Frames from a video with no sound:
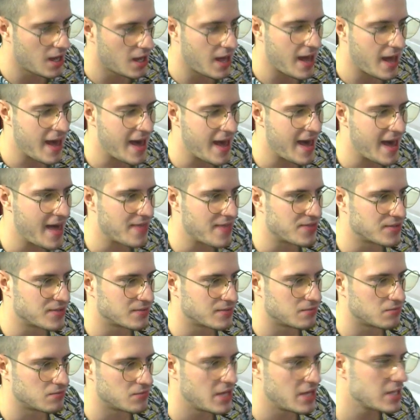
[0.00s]
and
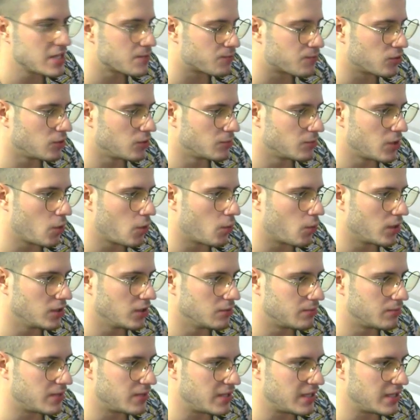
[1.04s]
that probably will
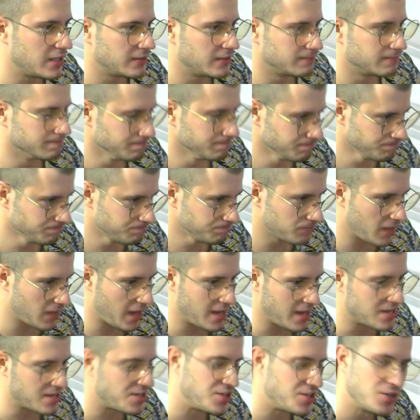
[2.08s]
be a
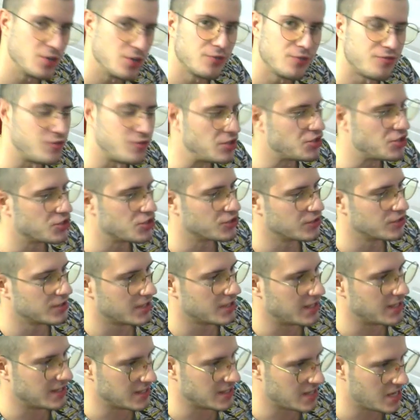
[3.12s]
new feature
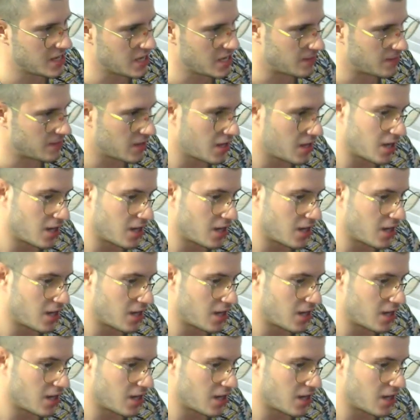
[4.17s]
in the game.